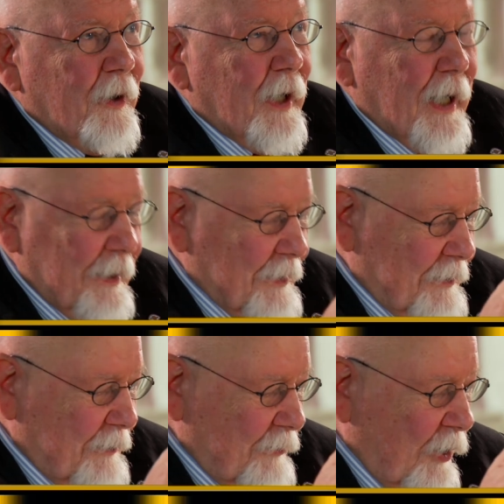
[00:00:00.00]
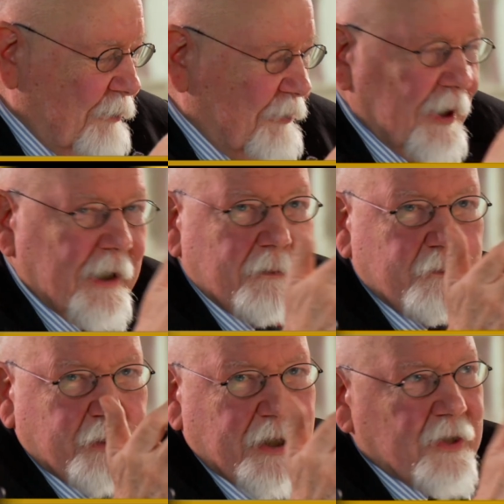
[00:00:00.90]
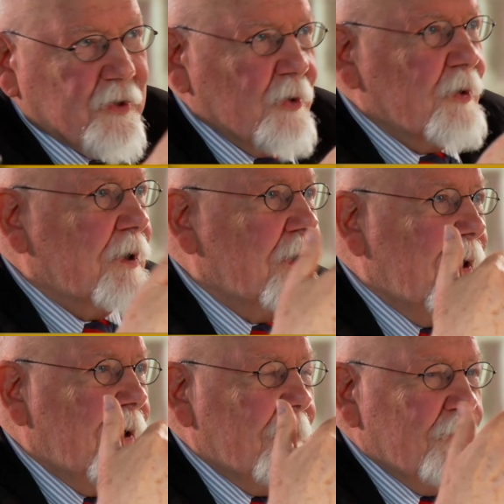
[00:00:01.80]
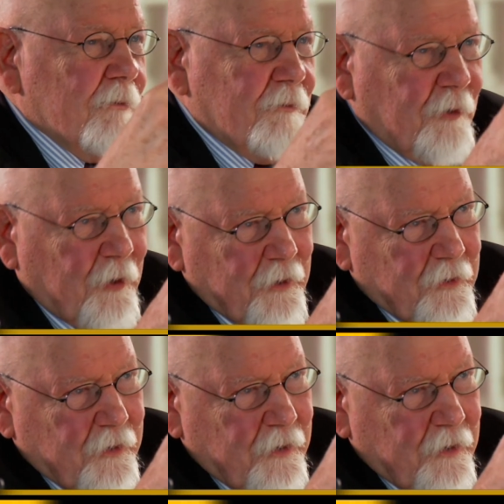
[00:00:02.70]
And hopefully pretty soon for